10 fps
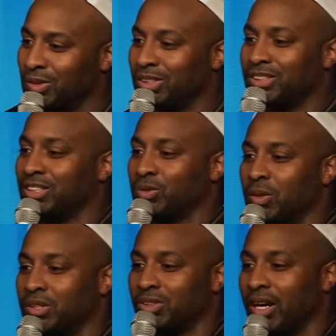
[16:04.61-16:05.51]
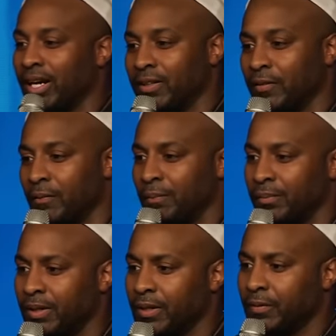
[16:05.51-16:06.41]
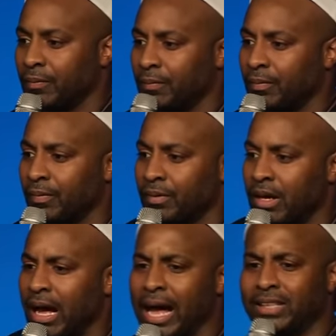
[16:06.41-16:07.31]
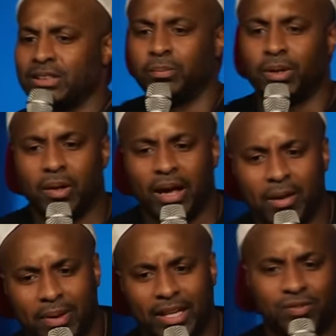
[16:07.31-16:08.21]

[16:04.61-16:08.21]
This is just one strike, right? I asked the bro, hey man, it's